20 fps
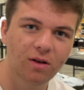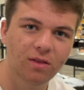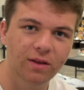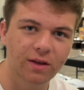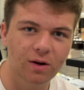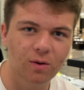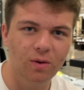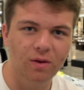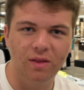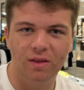Like
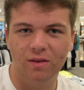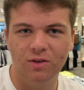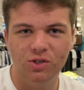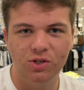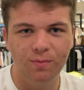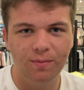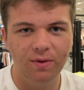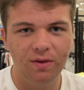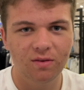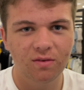I don't want like a
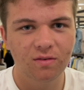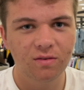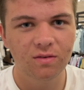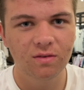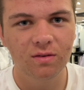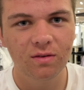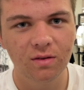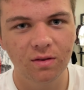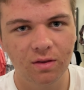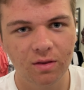shit piece.
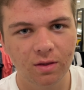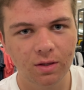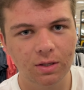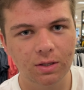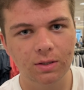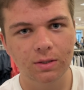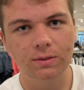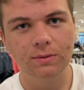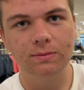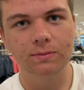Yeah, not like
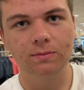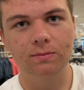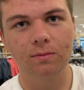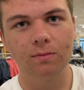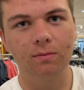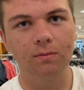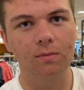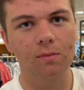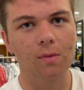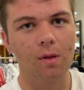a fucking
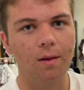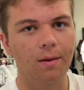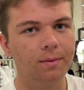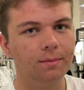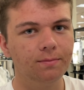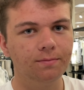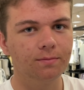Bugatti.